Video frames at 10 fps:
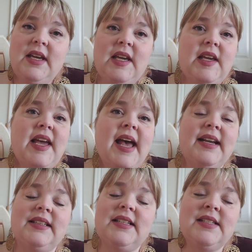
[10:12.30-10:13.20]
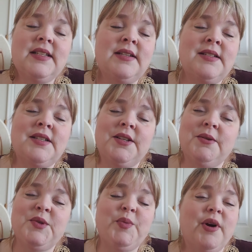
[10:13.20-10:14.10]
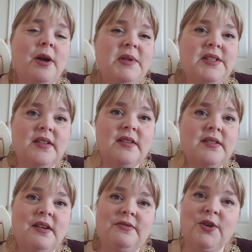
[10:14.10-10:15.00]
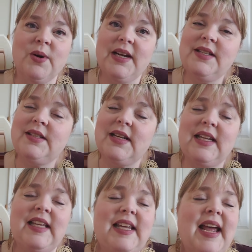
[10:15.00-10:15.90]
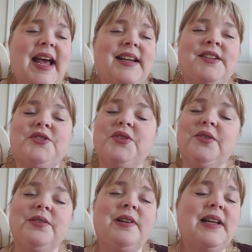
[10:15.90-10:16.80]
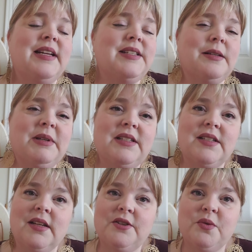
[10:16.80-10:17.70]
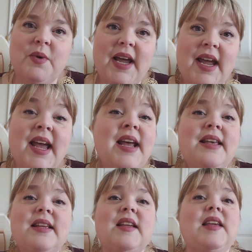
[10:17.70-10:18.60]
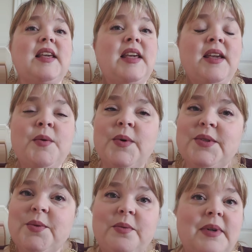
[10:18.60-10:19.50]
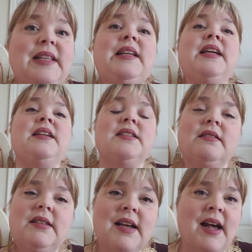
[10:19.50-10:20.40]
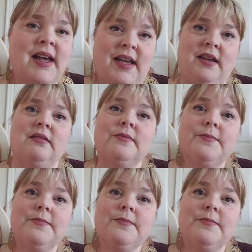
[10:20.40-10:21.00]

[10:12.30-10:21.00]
He had listened to those promises of Christ and he had internalized them in such a way that he was willing to die